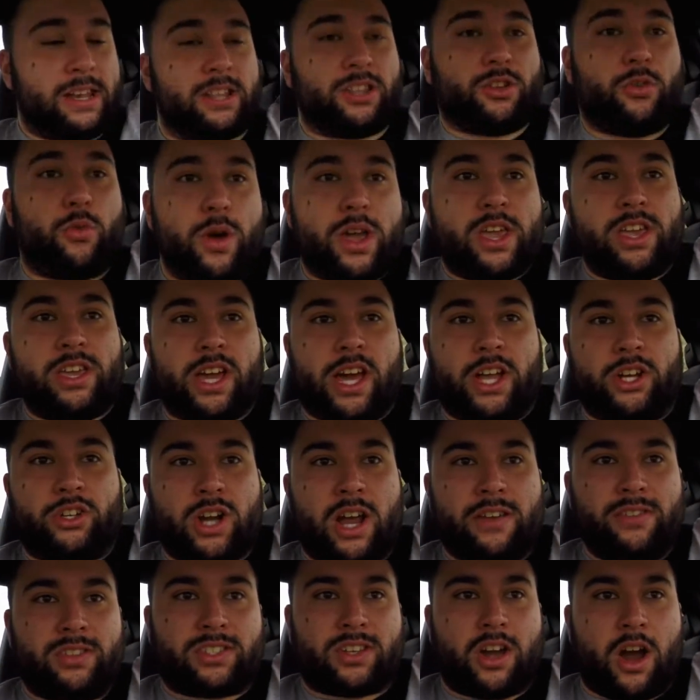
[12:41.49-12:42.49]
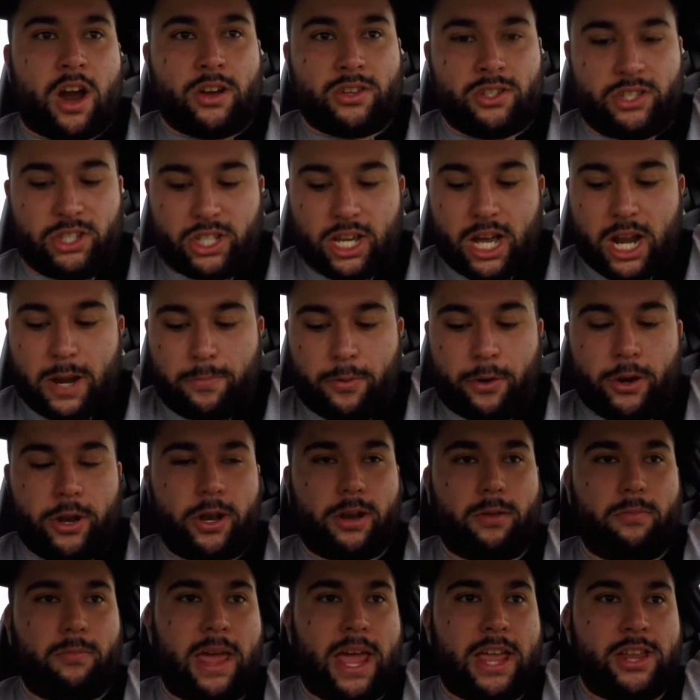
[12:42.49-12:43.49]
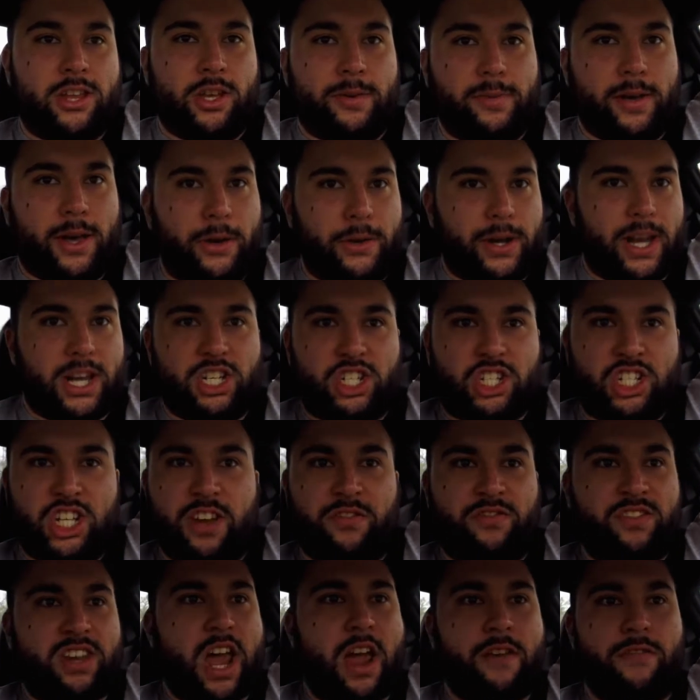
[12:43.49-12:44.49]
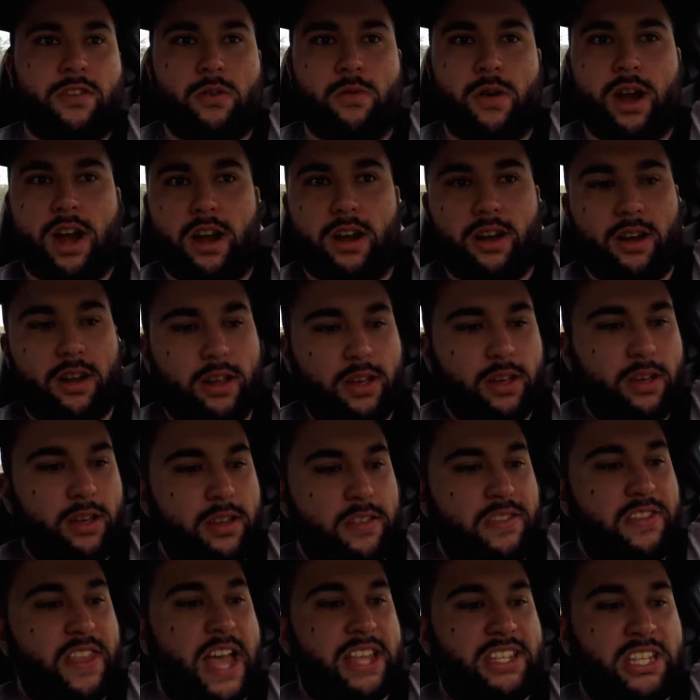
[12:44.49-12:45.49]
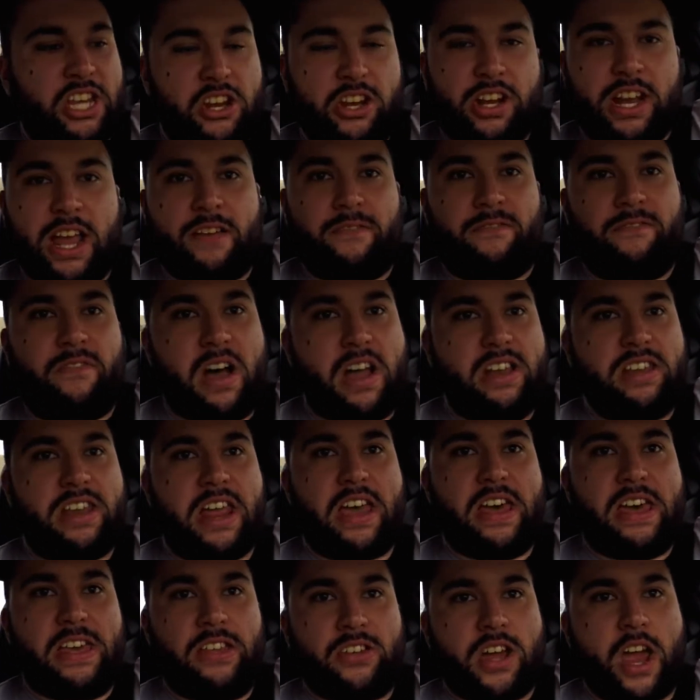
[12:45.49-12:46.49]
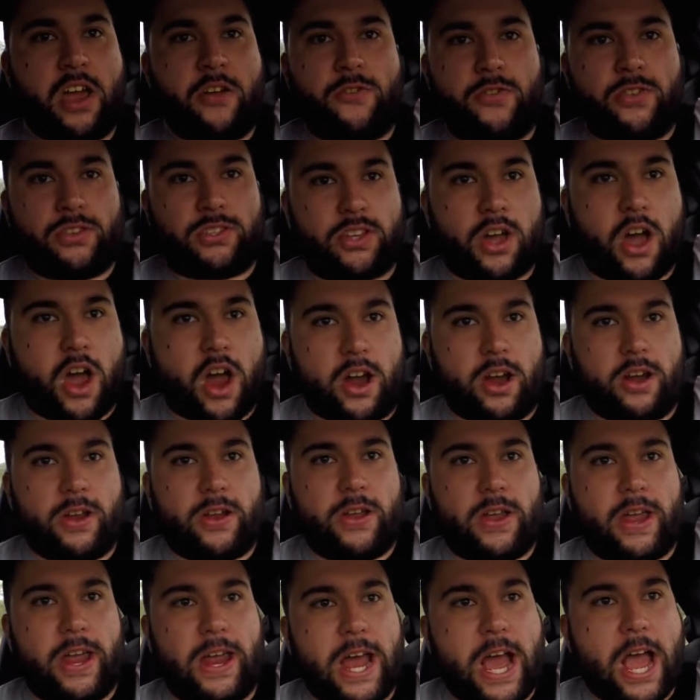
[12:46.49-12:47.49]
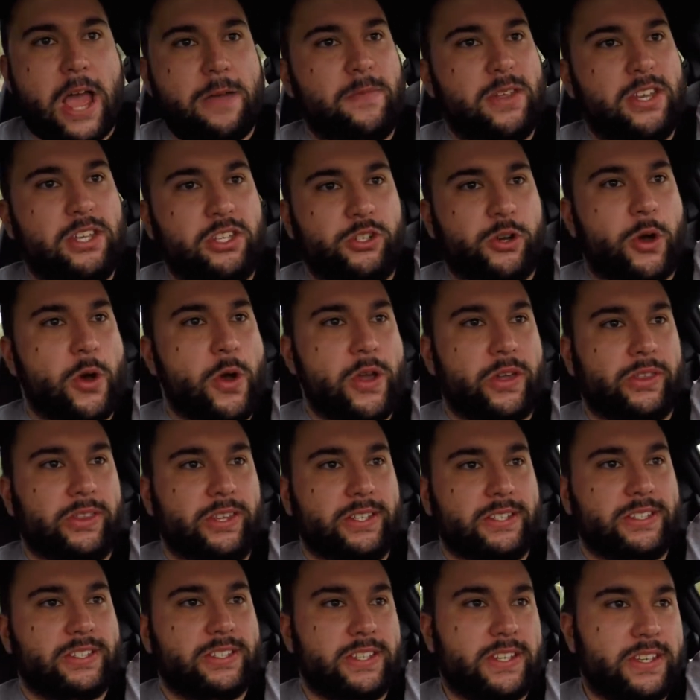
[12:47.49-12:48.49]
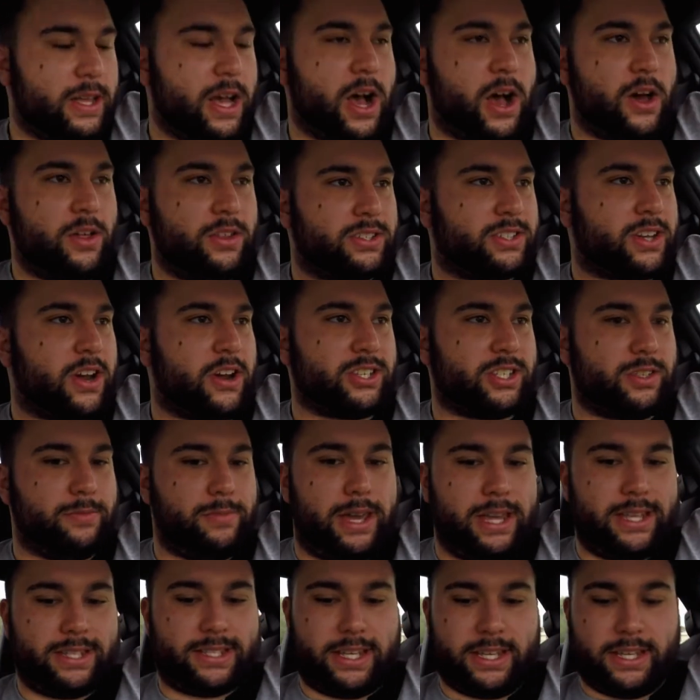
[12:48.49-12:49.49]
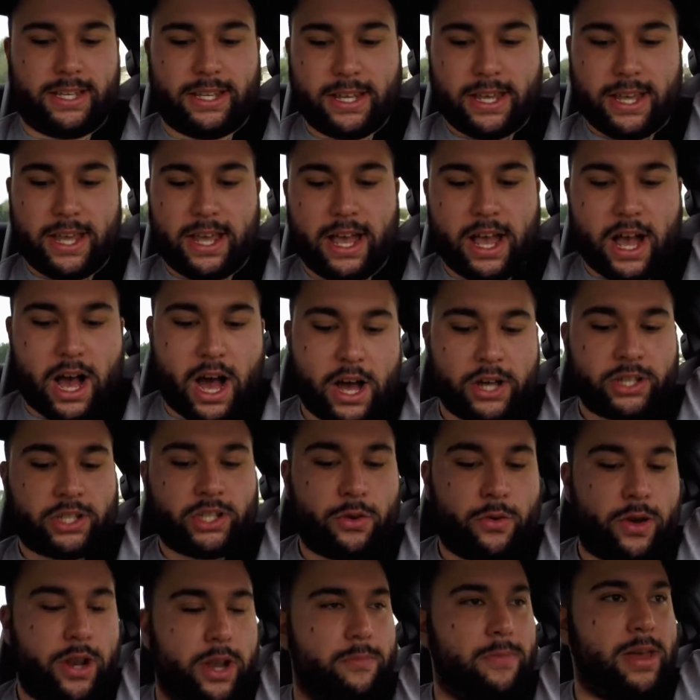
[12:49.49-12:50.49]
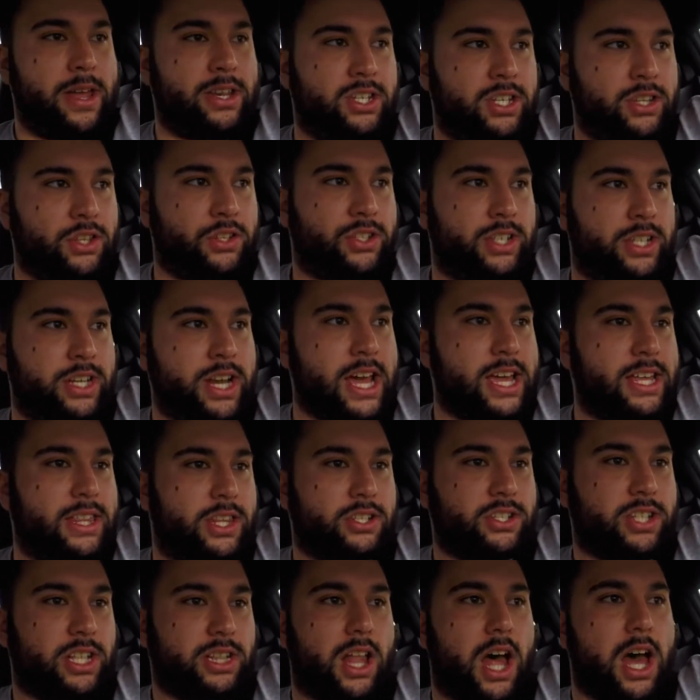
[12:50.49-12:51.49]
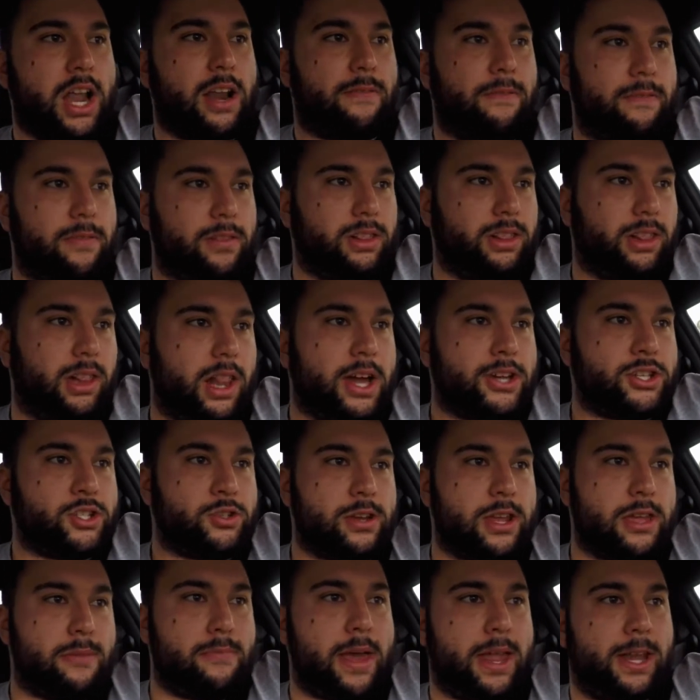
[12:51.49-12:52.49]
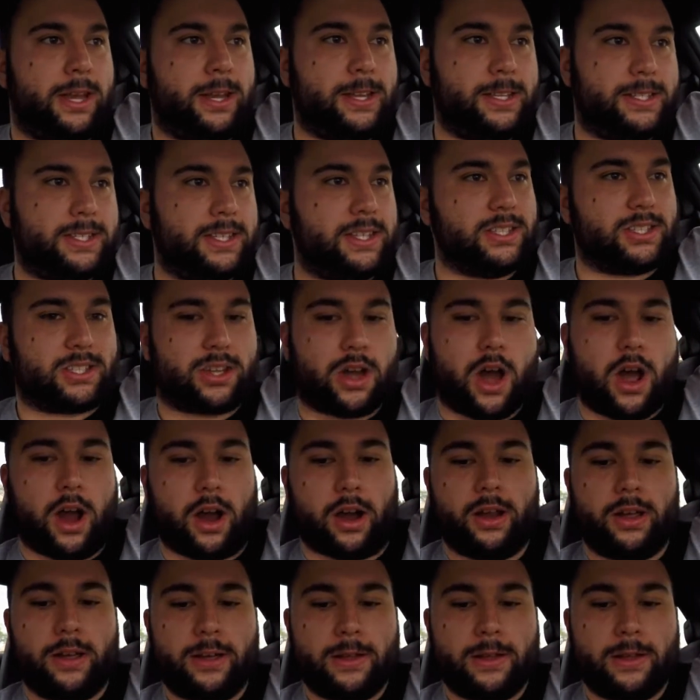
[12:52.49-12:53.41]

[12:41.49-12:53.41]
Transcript: the way you gotta drive this car is you gotta put it in manual mode and shift everywhere. That's how you're gonna have fun daily driving this car. And I'm enjoying this. Oh, this car is amazing. I also want to mention there's a lot of luxury amenities in this car.